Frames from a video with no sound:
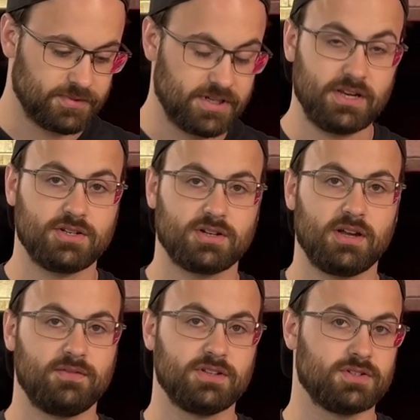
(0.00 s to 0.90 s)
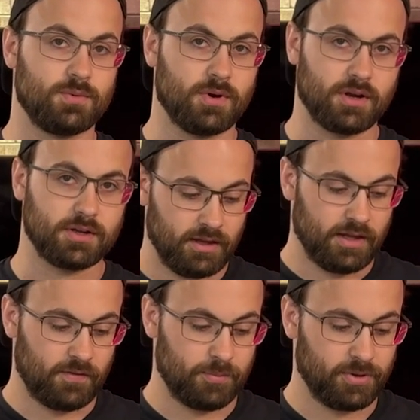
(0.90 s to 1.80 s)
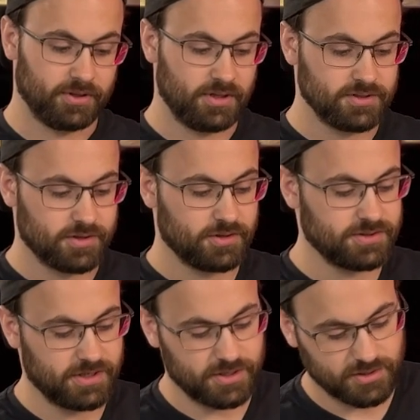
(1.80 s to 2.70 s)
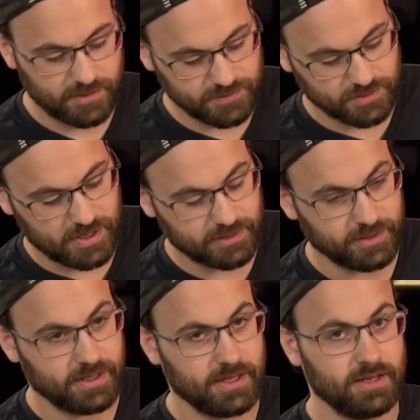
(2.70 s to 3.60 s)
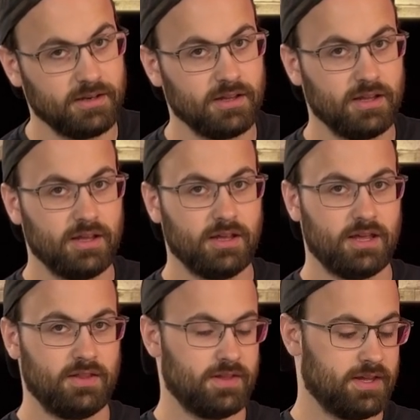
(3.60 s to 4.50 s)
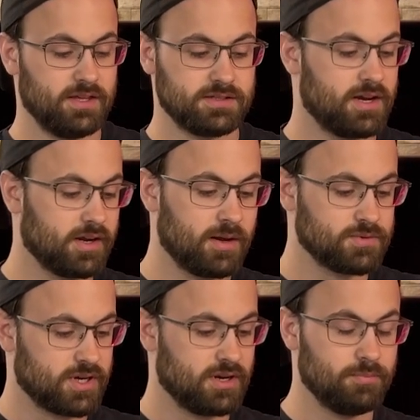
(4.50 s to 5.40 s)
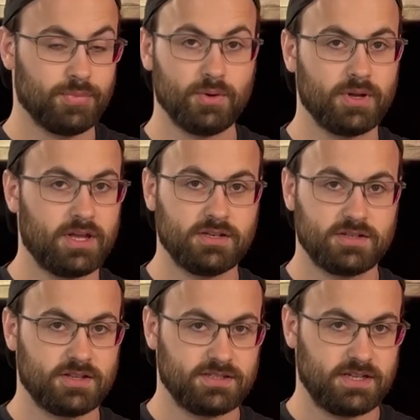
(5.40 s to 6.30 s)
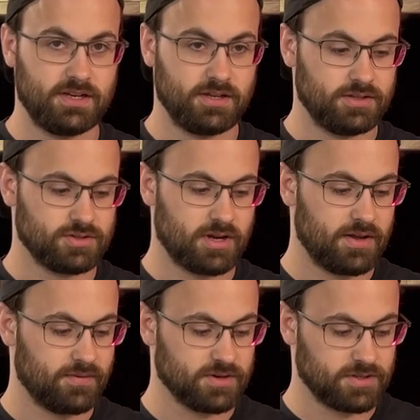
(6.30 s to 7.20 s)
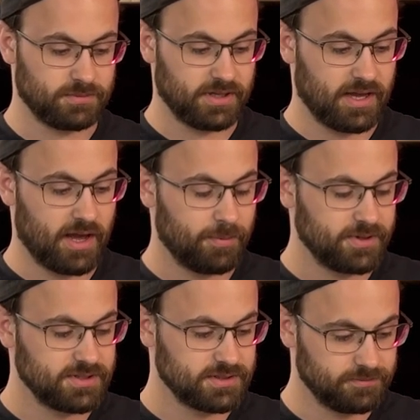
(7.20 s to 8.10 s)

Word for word: SATA drive doesn't work. If I plug the internal SATA drive directly in, it like gets hung up trying to boot into the SATA drive or something happens.